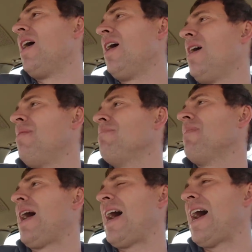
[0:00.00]
Um,
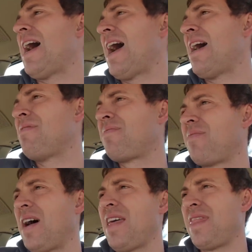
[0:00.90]

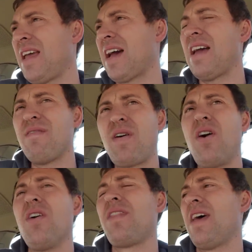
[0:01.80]
I've, I think I have
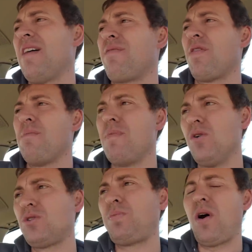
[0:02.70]
heard that for the
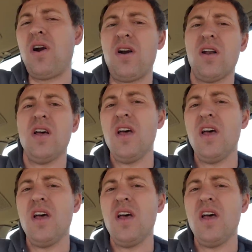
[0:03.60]
most part,